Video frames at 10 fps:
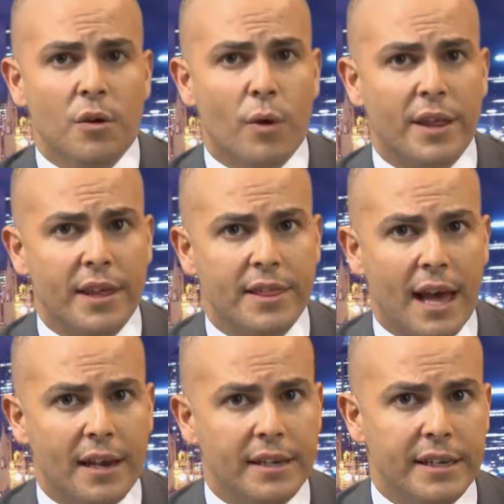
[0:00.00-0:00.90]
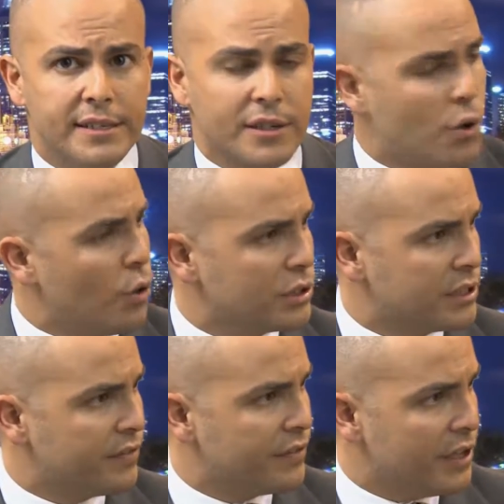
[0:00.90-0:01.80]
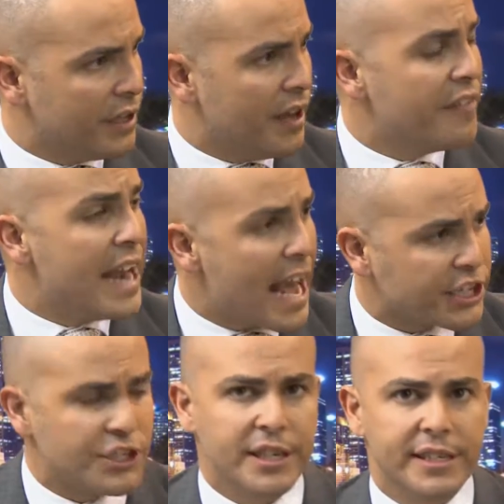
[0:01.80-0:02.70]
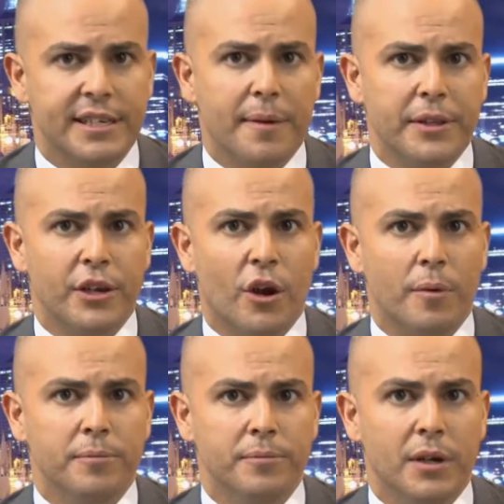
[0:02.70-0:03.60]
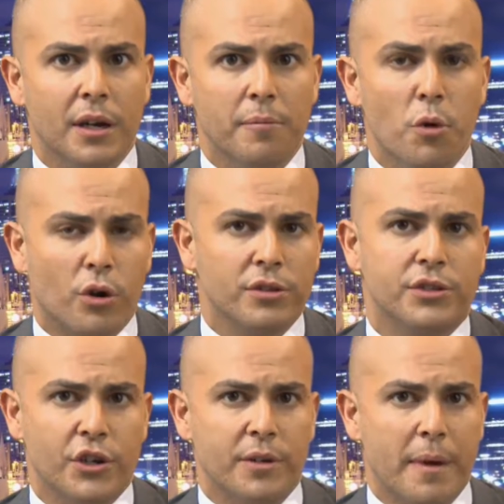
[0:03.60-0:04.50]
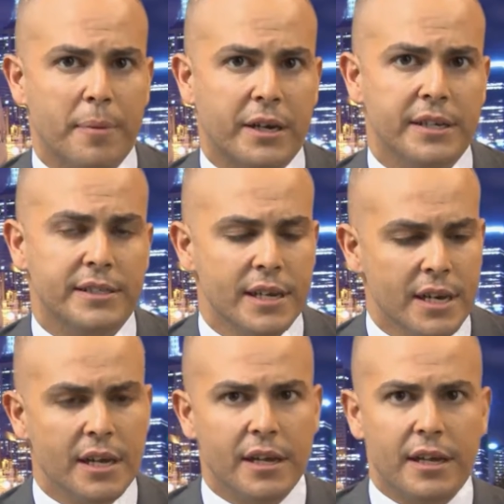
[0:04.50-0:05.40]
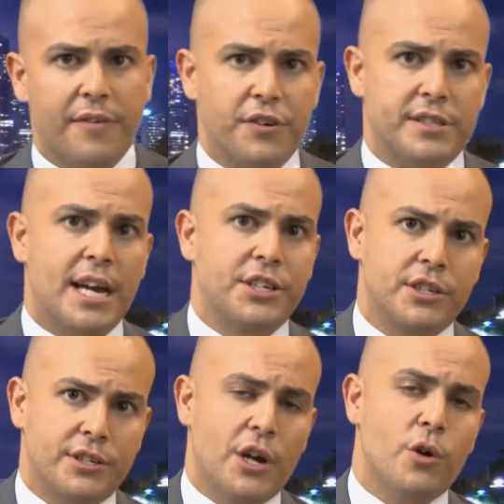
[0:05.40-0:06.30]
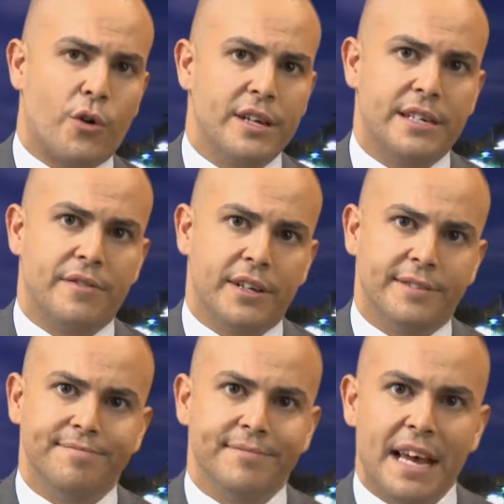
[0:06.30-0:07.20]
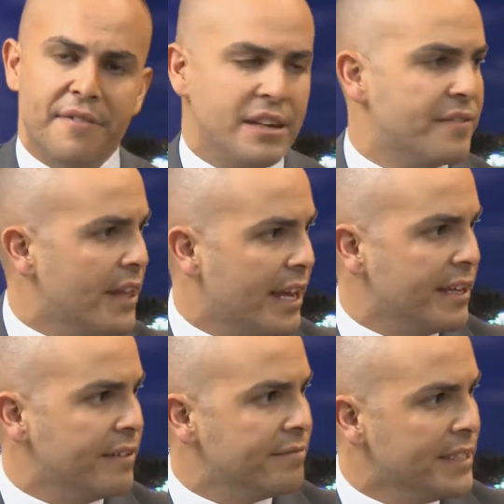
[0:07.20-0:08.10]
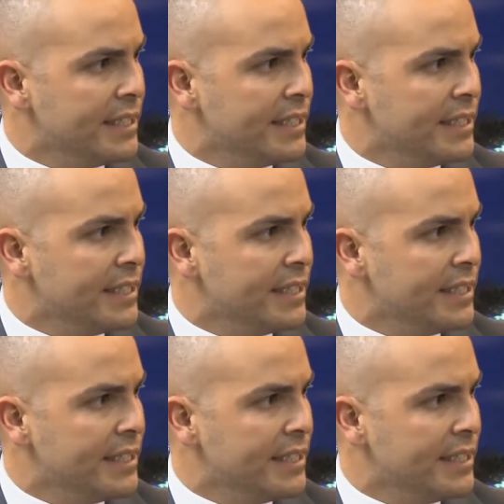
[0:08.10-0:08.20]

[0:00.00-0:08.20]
Whether that is a cause of an action is something that I'm more concerned about, because if it's so aggressive that even if they,